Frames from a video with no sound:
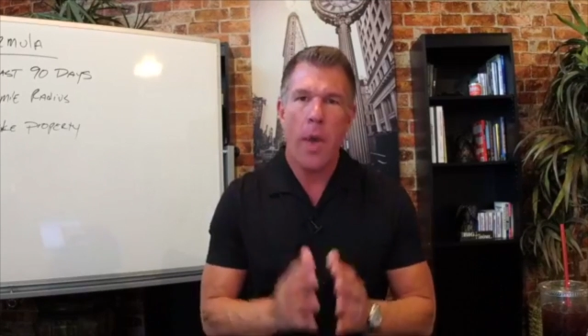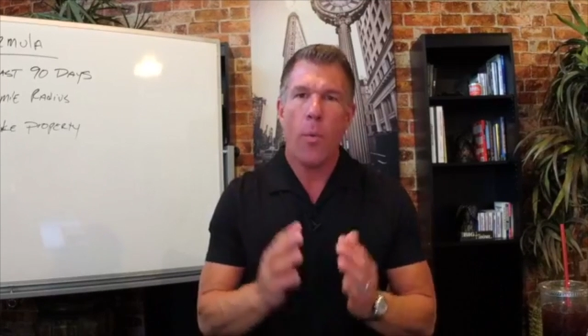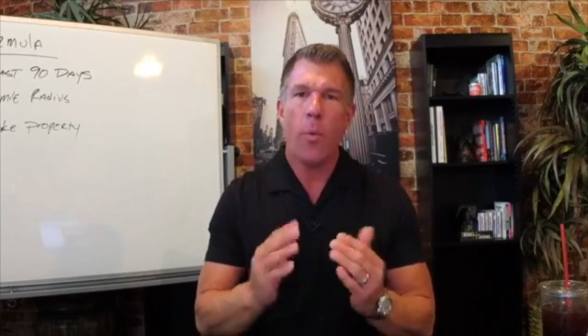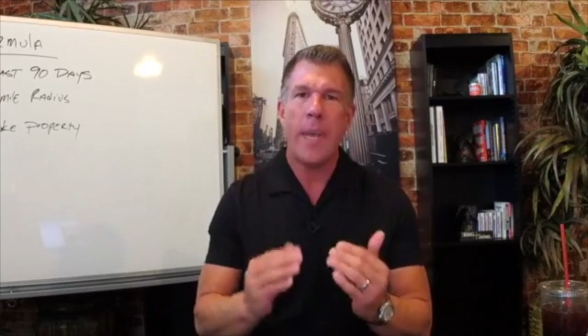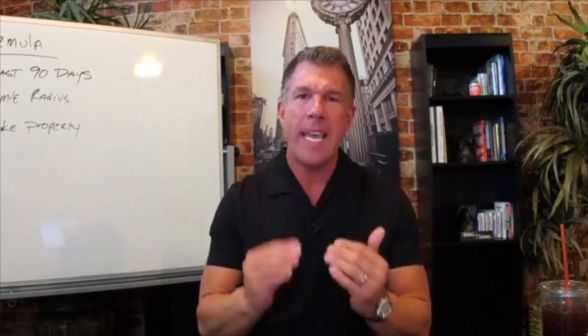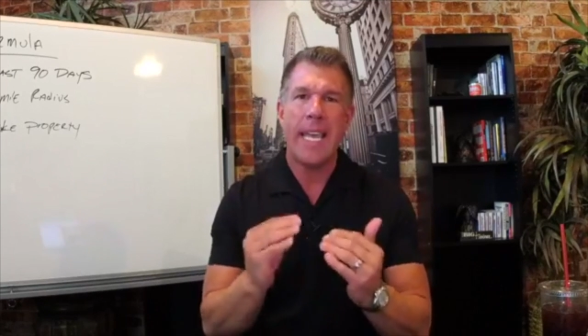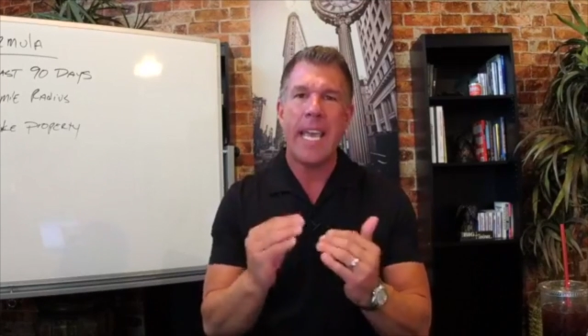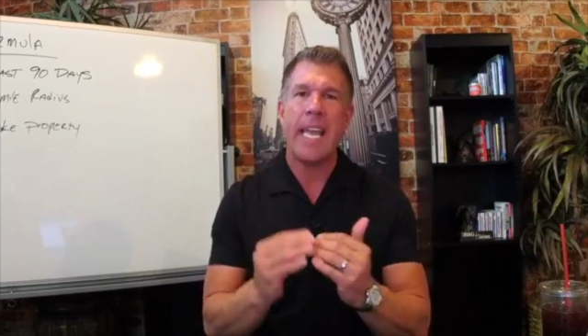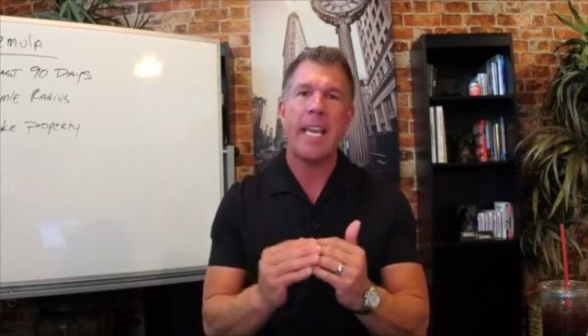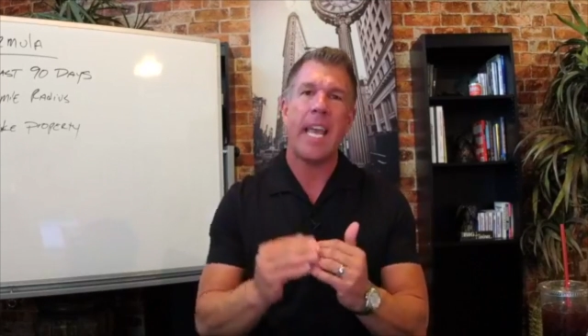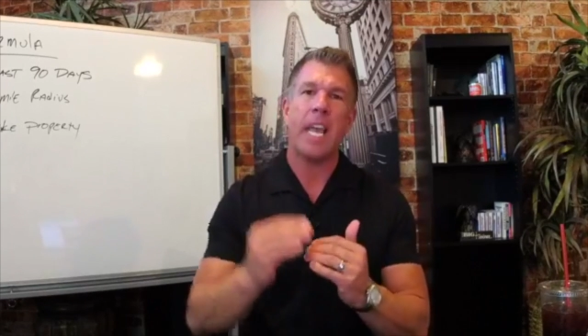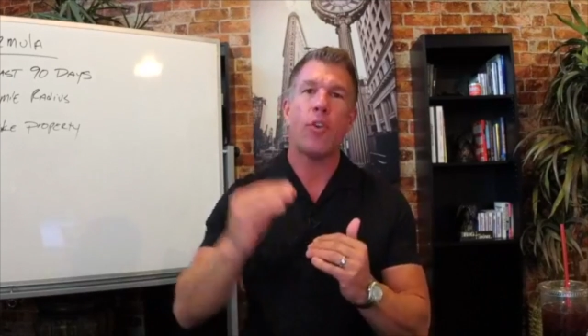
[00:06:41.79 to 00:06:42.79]
we
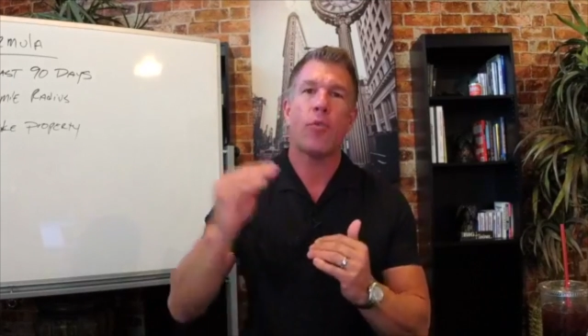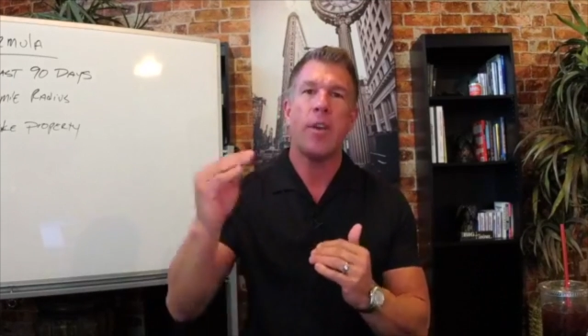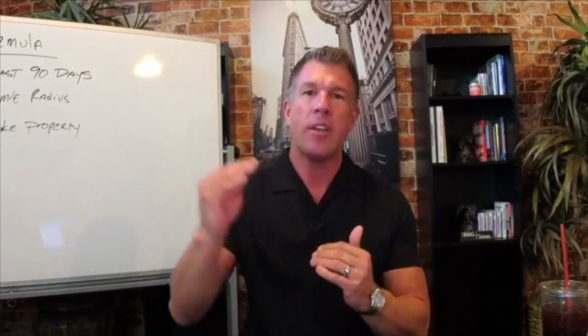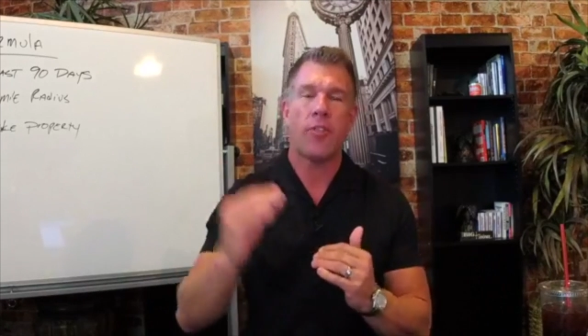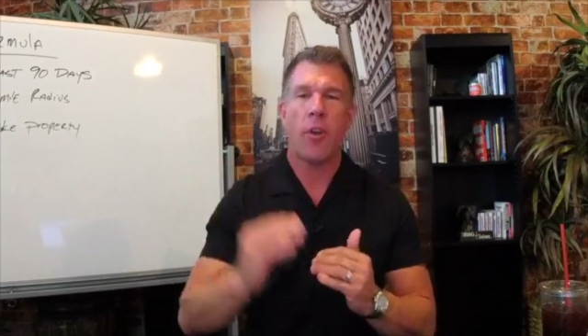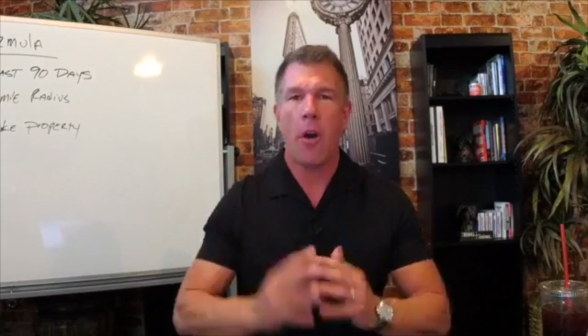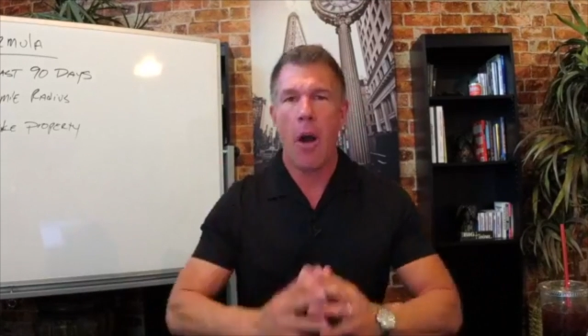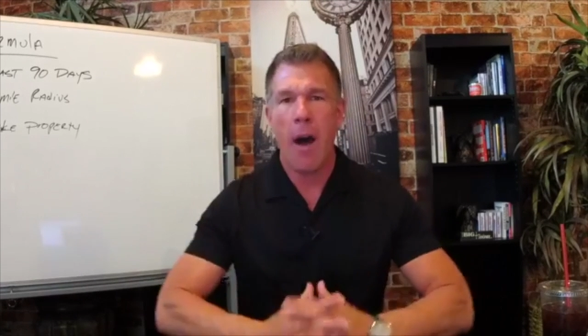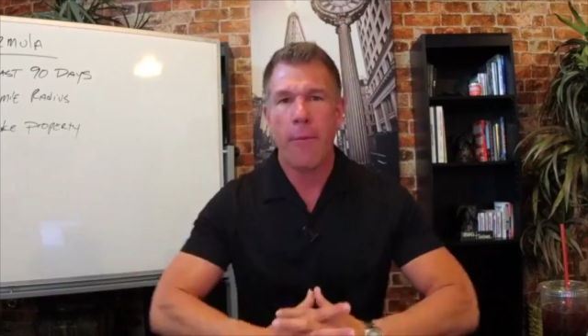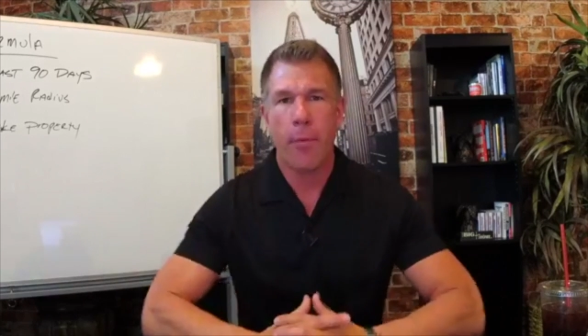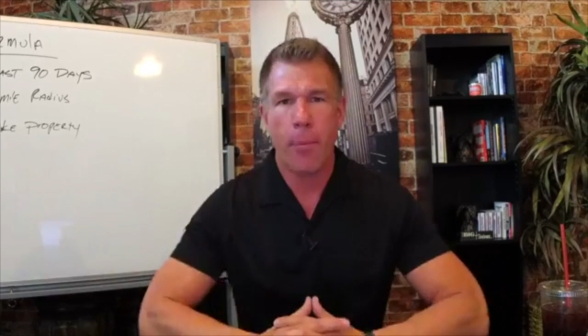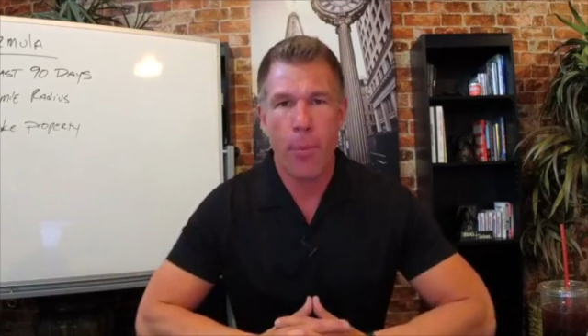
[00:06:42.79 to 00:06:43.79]
can increase our
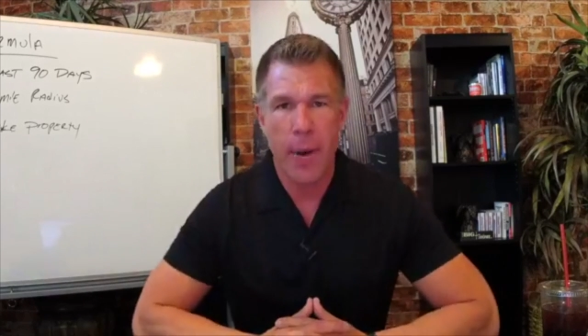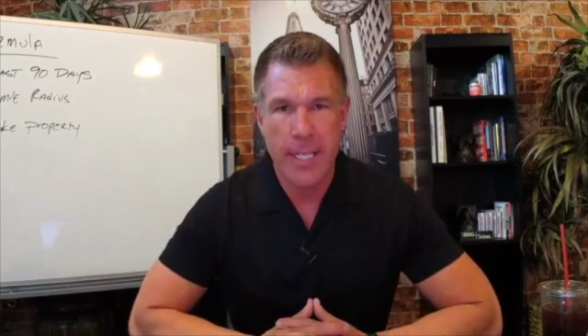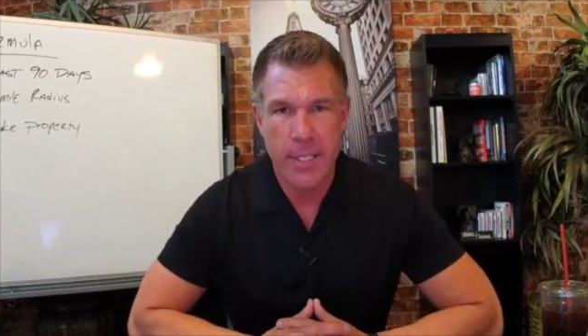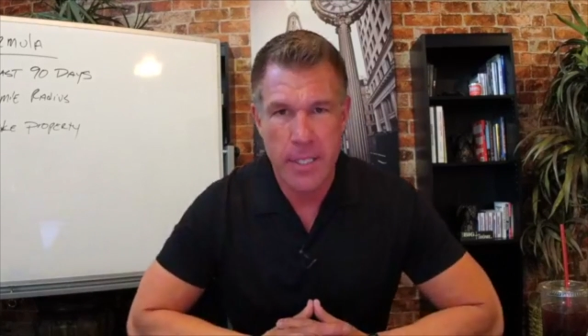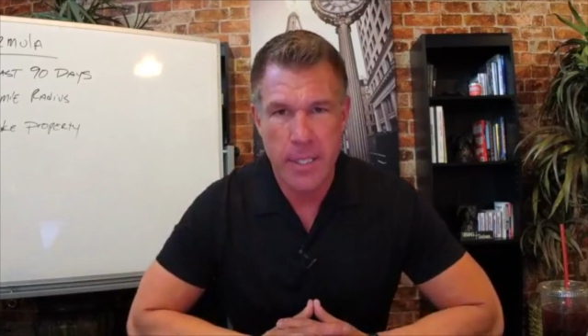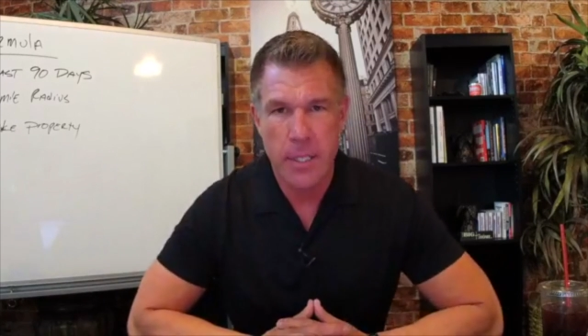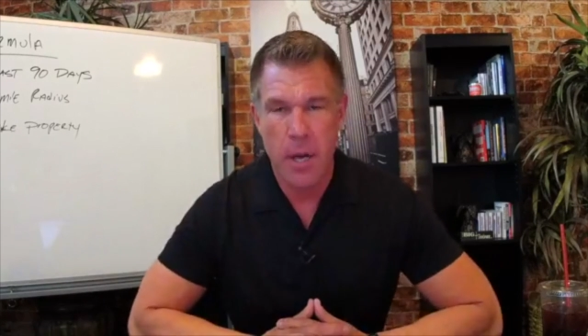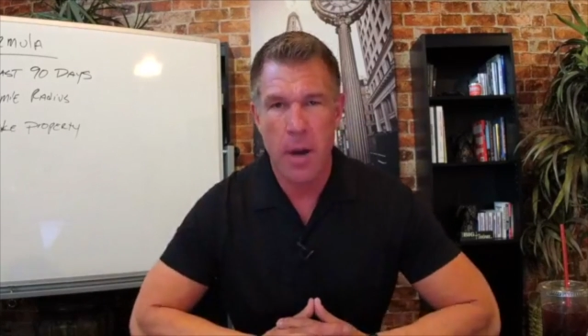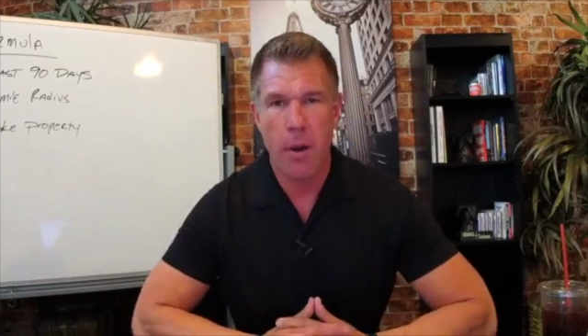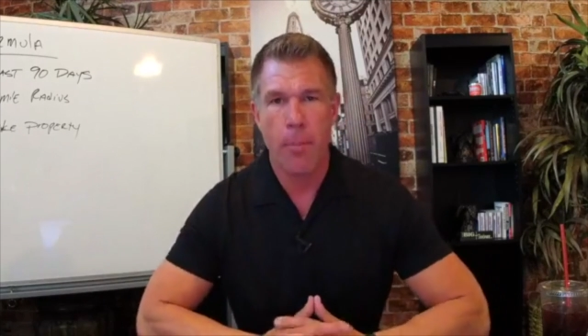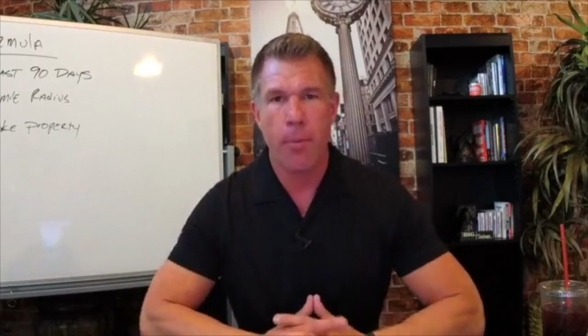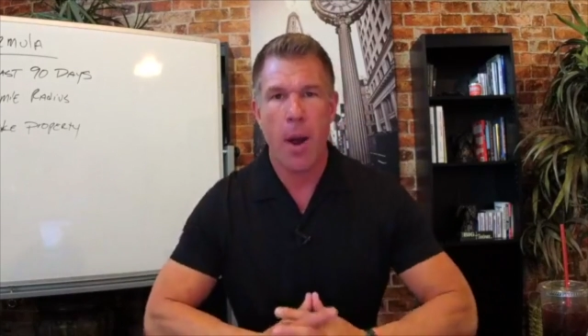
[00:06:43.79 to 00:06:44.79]
offer prices
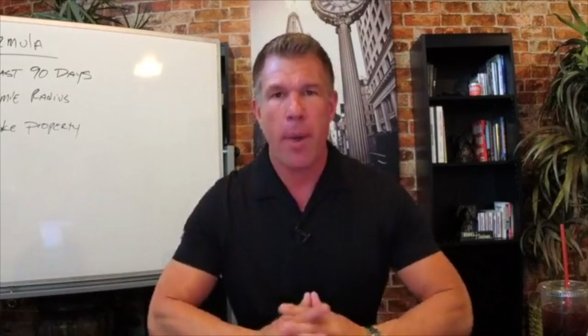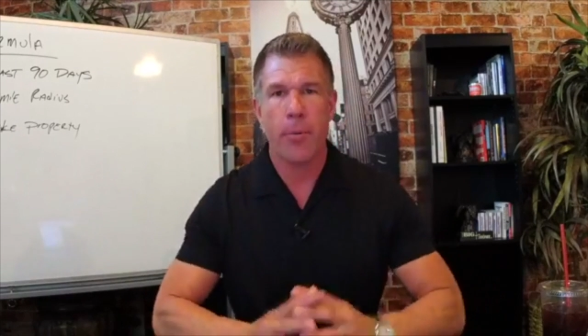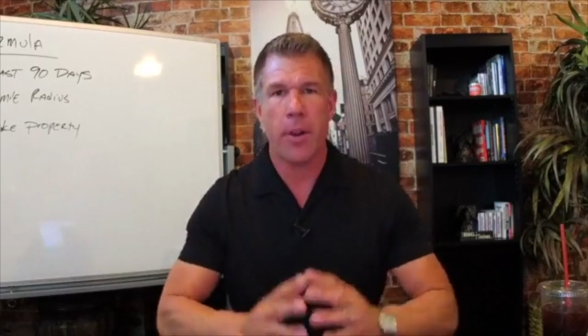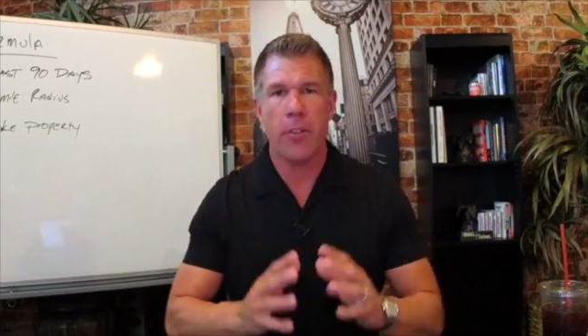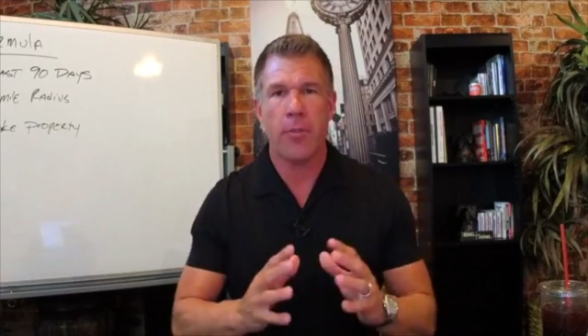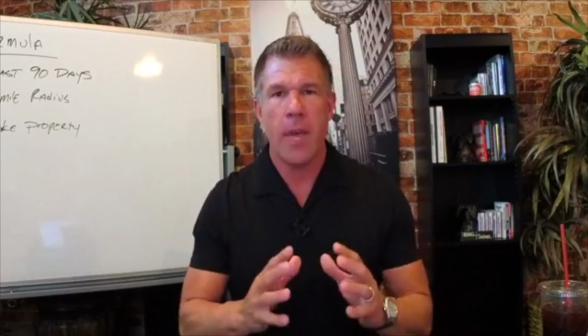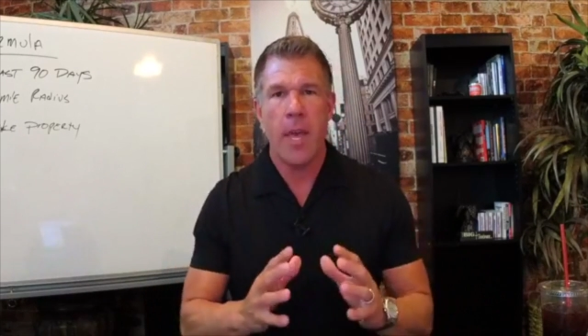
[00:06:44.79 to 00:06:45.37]
on our properties.